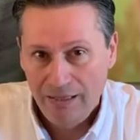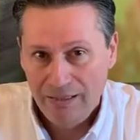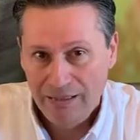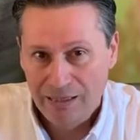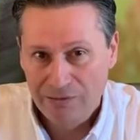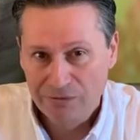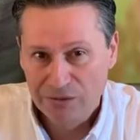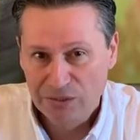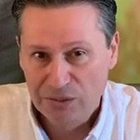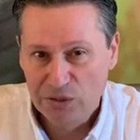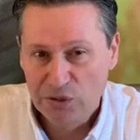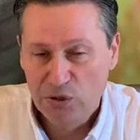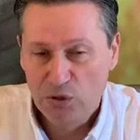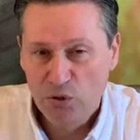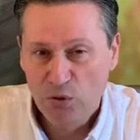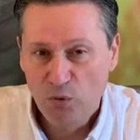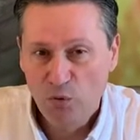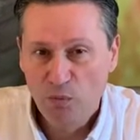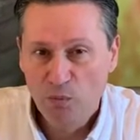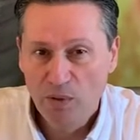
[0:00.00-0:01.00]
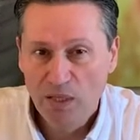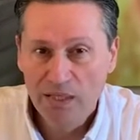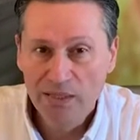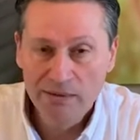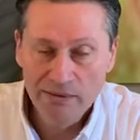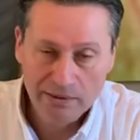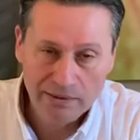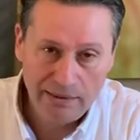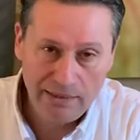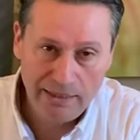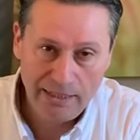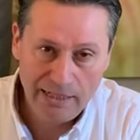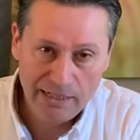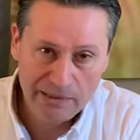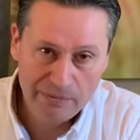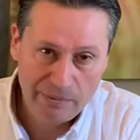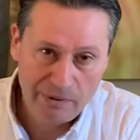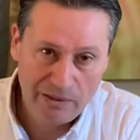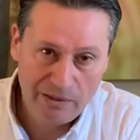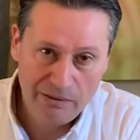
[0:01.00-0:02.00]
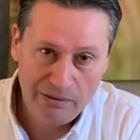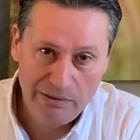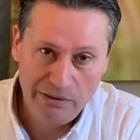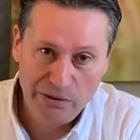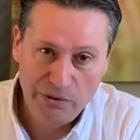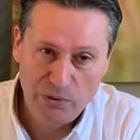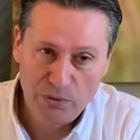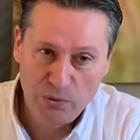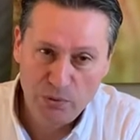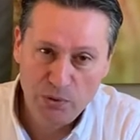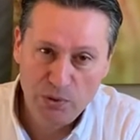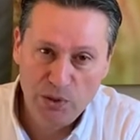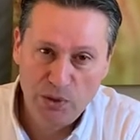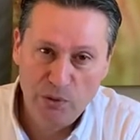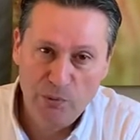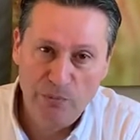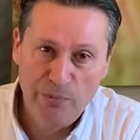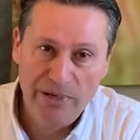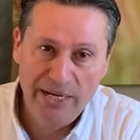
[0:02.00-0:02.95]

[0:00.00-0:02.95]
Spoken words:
That was 2 months in the hospital and a crucial